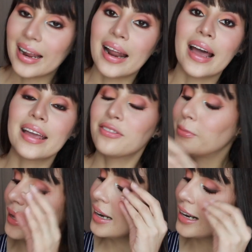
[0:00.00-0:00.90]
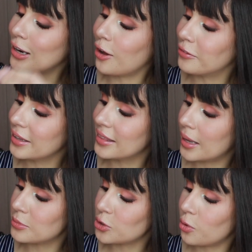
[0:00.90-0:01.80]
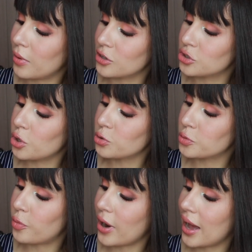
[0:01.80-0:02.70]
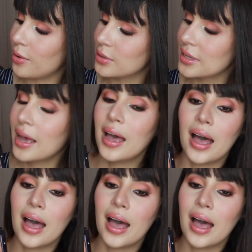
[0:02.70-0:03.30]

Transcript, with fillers: and I've been loving them so much, those browns.